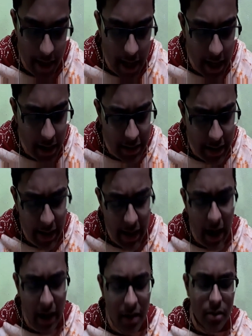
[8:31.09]
There are three
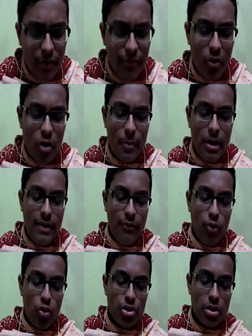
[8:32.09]
kinds of formal
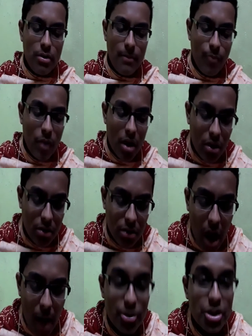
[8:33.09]
devotion:
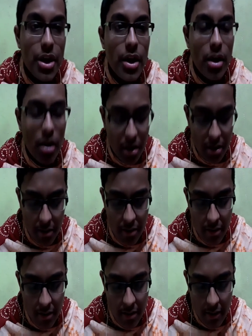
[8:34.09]
tamasic,
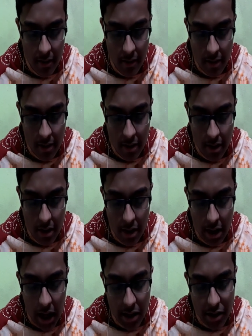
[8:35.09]

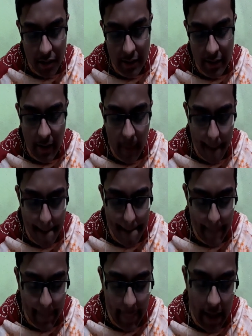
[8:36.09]
rajasic
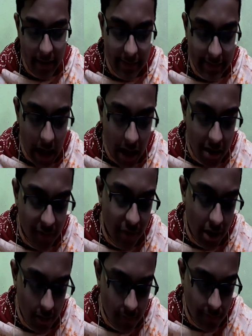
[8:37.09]
and
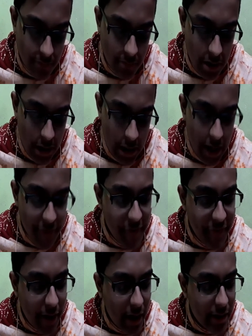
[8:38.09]
sattvic. If
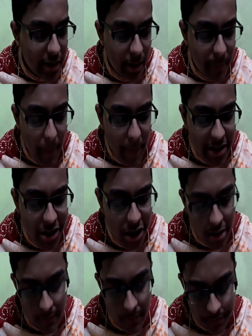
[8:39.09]
a
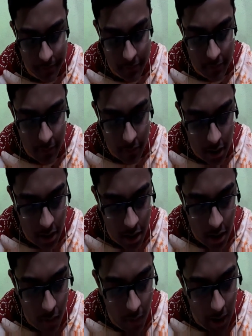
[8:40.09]
person,
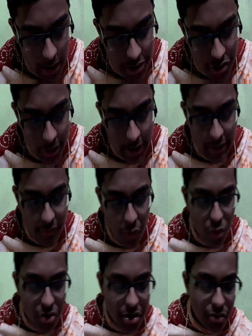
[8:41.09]
while showing
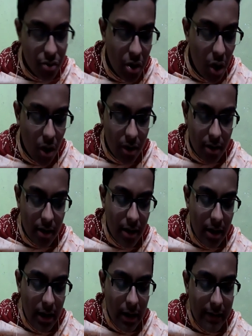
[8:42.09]
devotion to God,
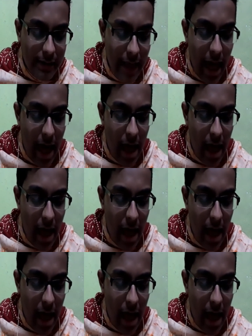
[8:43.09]
is